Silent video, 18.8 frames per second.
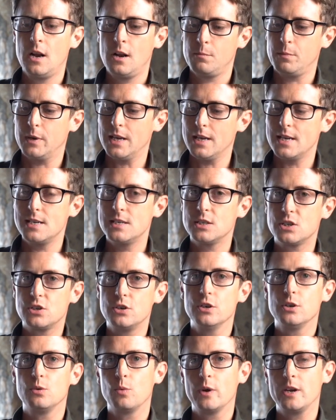but it is
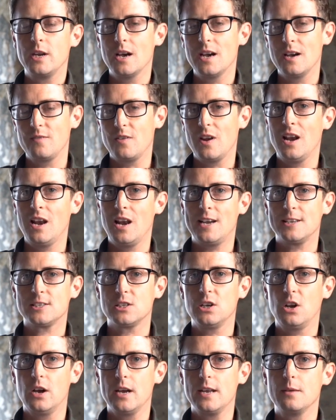good when you have less
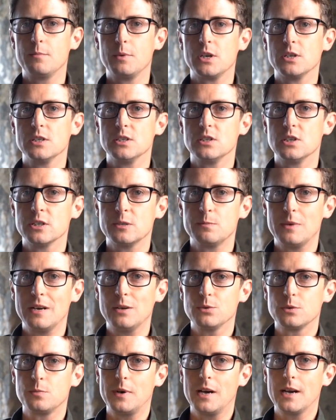light because it does
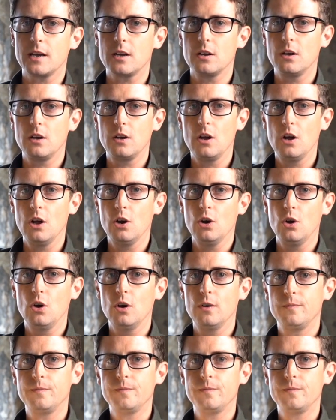bounce back a lot.